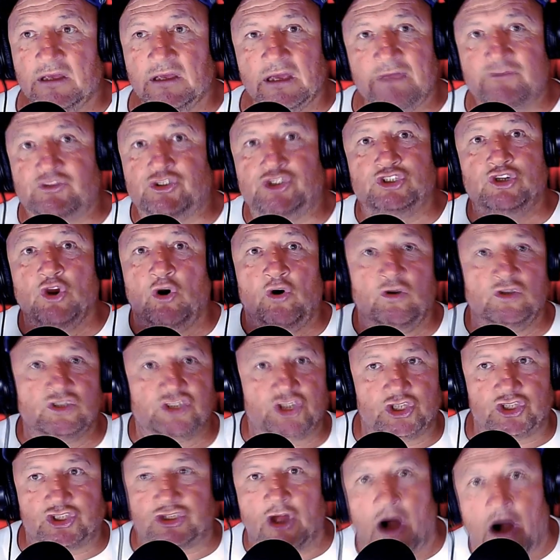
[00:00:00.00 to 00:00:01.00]
if
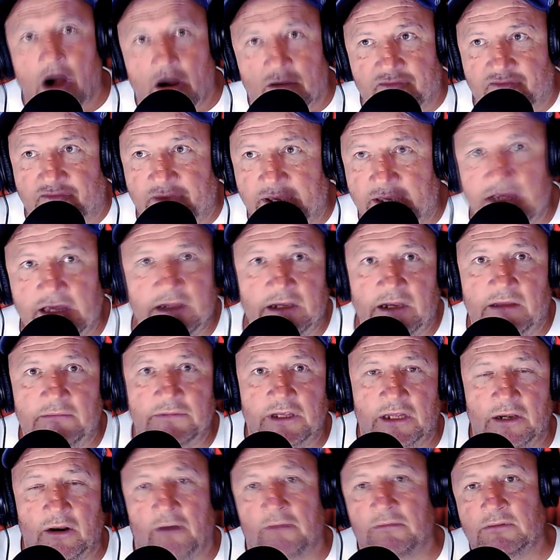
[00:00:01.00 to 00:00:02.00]
Shaun's this dark figure
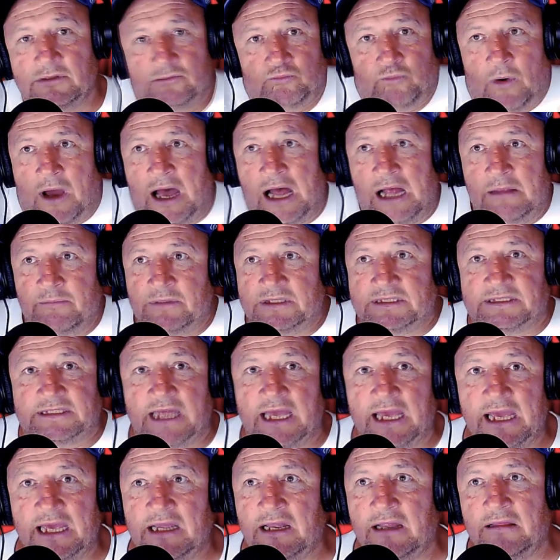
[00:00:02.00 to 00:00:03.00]
and you know Wildman's
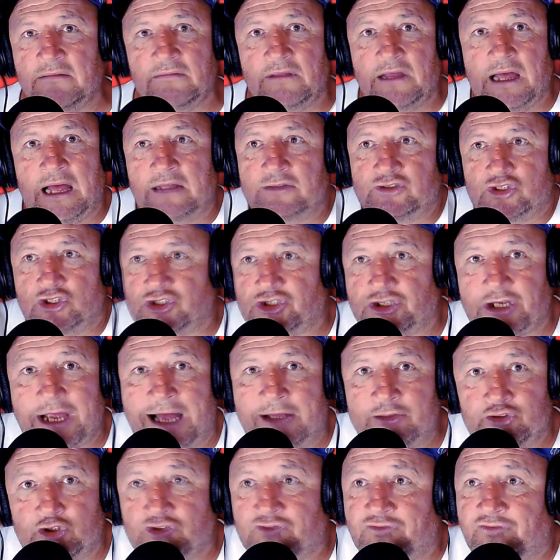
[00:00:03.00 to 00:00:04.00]
there, I'll, I'll, just
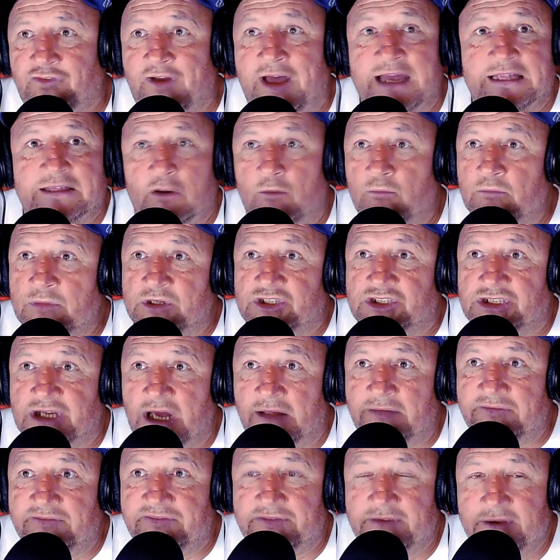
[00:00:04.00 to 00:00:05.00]
I'll just find out
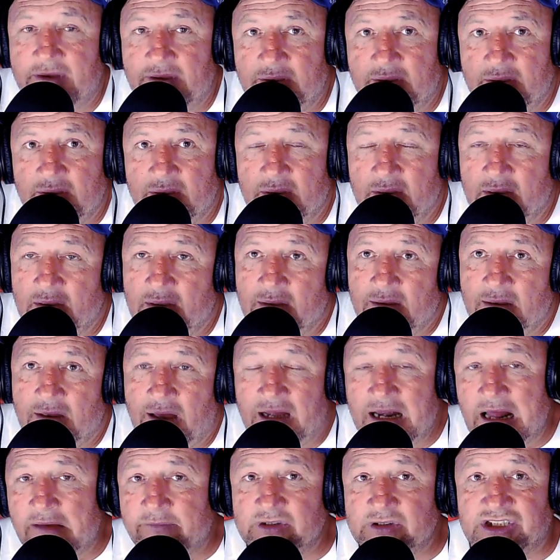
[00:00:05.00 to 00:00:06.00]
myself. Yeah.
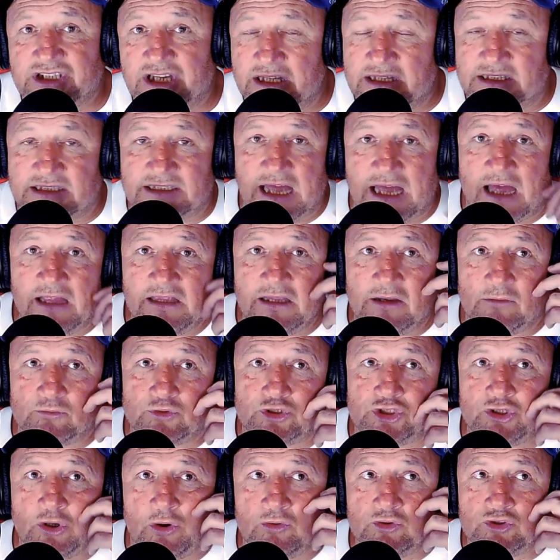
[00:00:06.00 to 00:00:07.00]
And ever since then, you know,
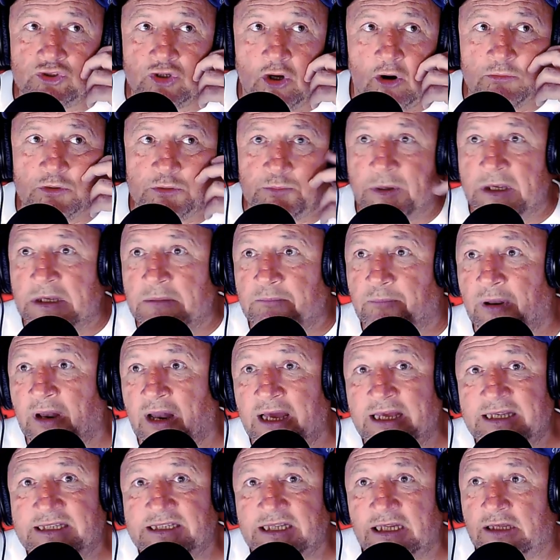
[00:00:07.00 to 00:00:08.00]
Shaun's always been
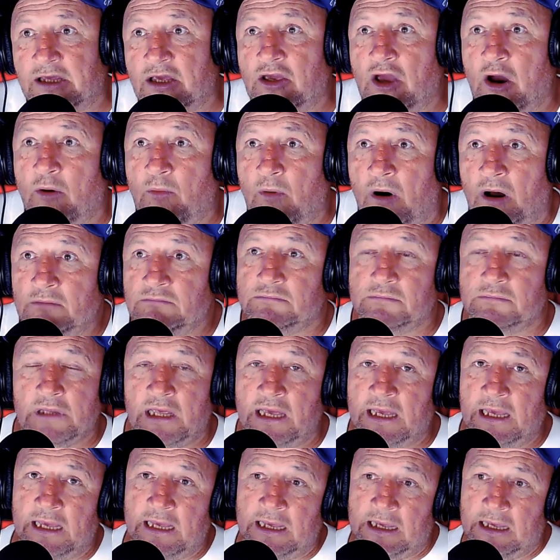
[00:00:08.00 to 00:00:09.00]
polite. I can go on
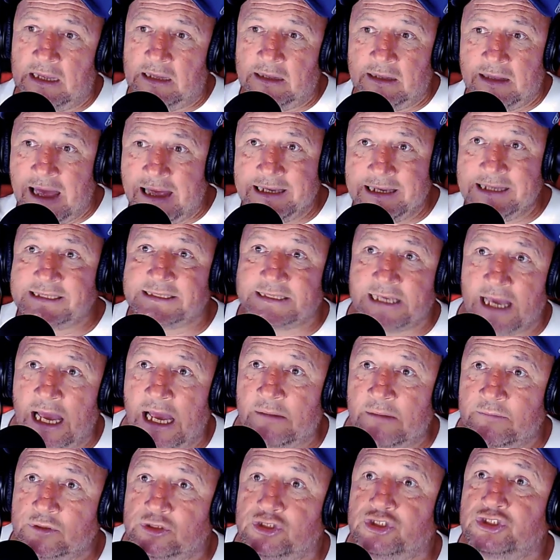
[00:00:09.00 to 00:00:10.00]
uh, any
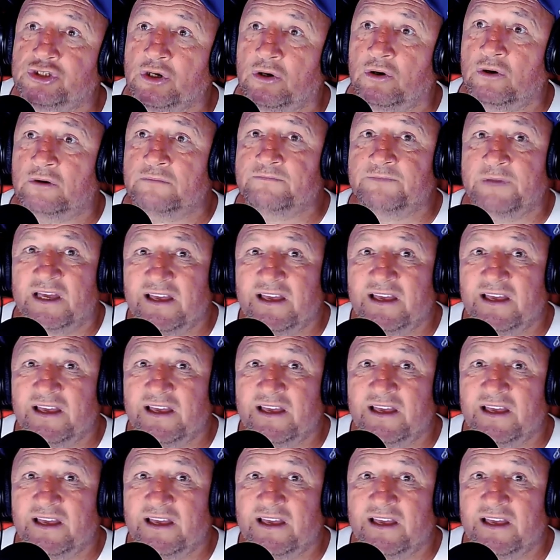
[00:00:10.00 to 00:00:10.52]
time with Shaun.